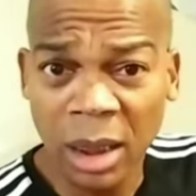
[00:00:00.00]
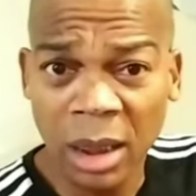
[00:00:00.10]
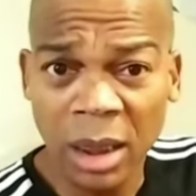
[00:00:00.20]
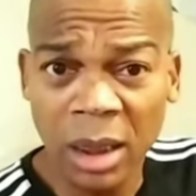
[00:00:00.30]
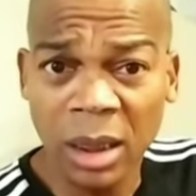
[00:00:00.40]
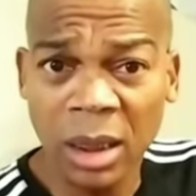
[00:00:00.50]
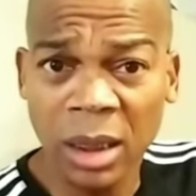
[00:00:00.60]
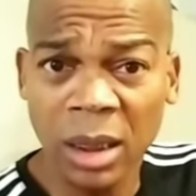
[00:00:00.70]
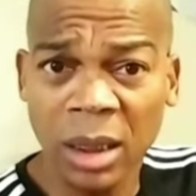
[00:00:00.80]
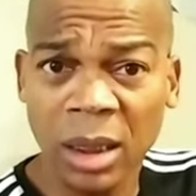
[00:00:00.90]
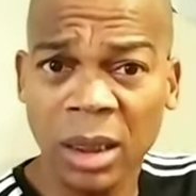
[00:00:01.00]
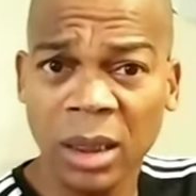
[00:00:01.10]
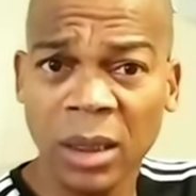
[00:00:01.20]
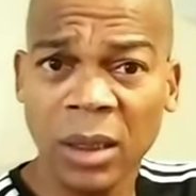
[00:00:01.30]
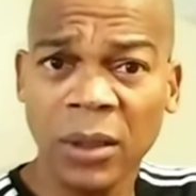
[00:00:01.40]

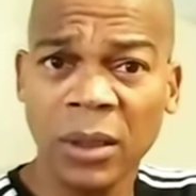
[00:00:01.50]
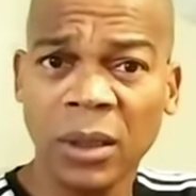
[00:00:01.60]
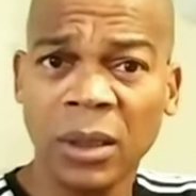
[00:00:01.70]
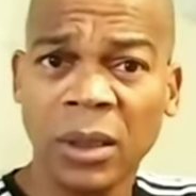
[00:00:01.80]
Nothing is said.